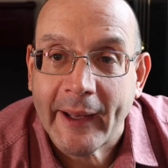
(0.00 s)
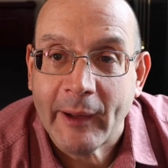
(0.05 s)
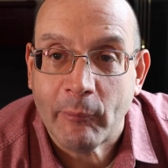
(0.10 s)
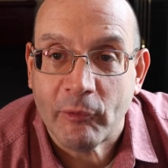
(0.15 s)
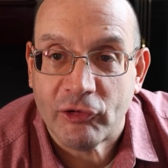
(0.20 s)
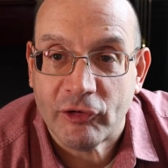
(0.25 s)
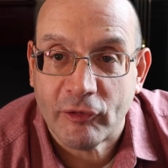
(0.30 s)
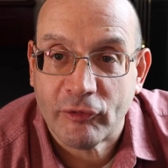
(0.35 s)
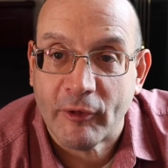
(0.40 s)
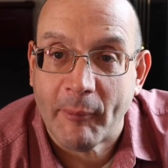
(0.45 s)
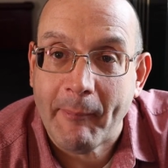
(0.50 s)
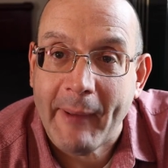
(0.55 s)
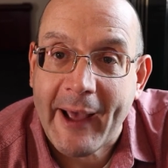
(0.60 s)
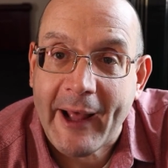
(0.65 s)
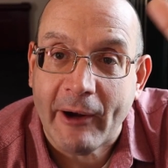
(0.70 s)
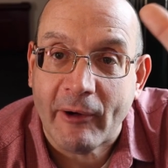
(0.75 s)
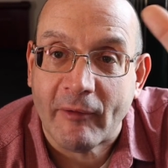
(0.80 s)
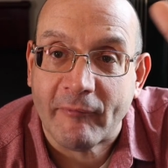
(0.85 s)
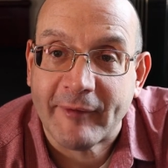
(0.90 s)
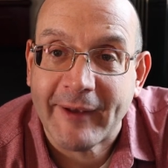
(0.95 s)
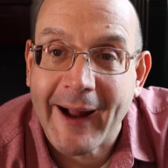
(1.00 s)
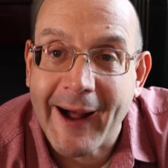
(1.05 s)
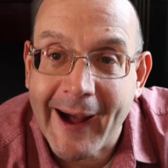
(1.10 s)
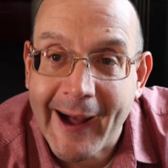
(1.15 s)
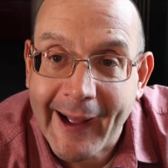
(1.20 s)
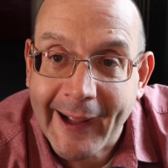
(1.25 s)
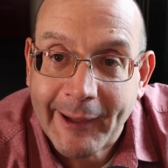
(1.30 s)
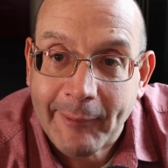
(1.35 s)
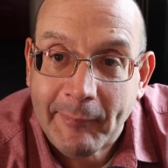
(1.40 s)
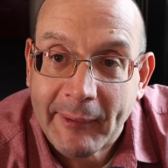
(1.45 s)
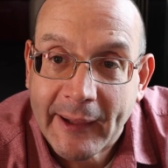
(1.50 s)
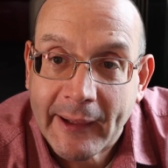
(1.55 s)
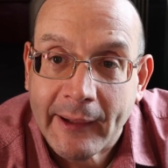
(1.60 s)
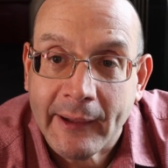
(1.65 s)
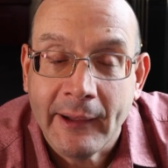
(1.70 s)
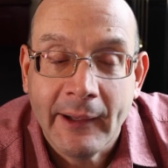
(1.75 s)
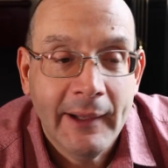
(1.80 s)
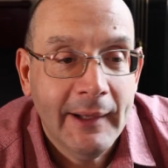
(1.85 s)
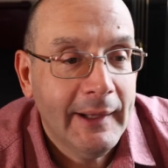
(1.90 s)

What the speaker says: It was just a matter of timing.